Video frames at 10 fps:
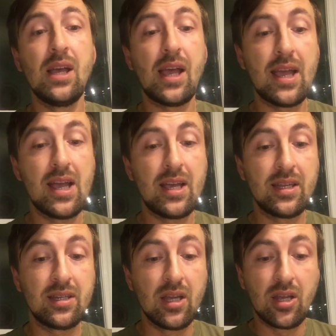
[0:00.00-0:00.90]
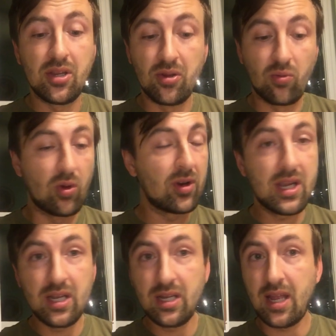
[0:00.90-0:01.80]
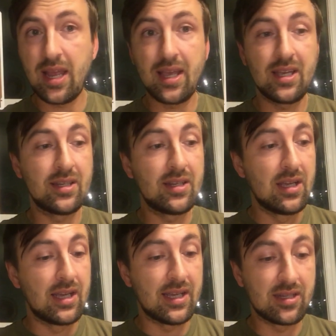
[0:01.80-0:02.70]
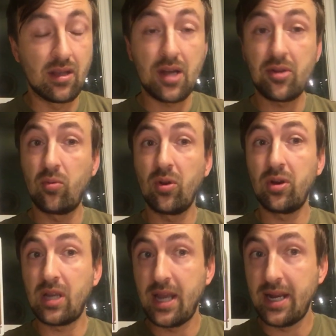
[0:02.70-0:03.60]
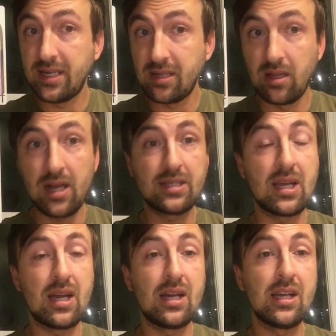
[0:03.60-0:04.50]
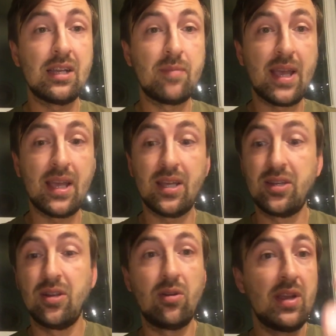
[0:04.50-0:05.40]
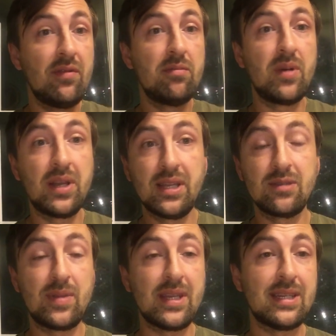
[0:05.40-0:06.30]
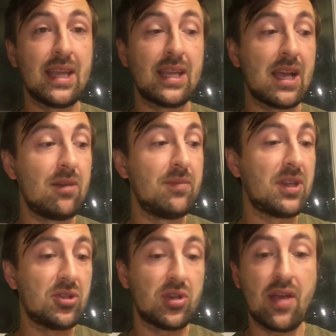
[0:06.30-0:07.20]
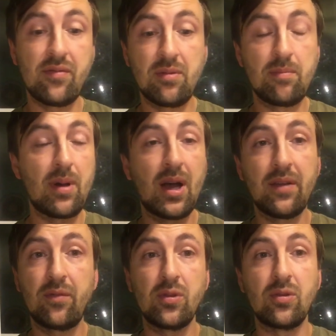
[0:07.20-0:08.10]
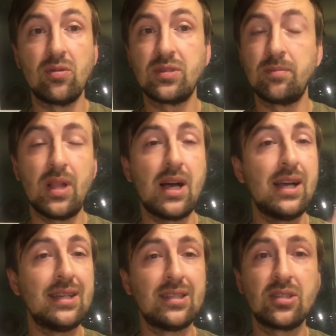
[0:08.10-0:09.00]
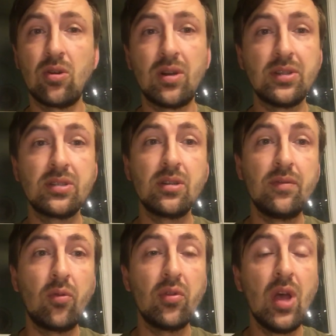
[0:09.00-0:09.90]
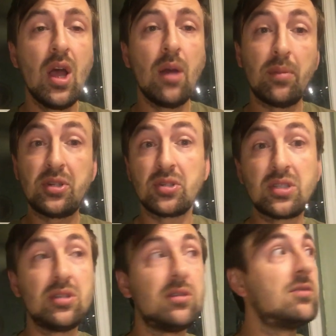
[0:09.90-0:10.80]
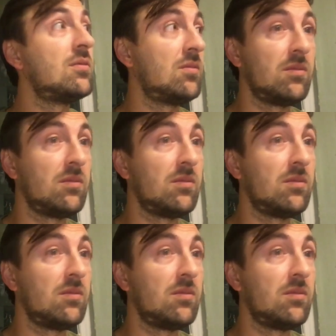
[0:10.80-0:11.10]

And you're working, and it's a lot of work, and it's a lot of time, and even money is being taken out because you're having to buy for your own supplies and so on and so forth, but you're still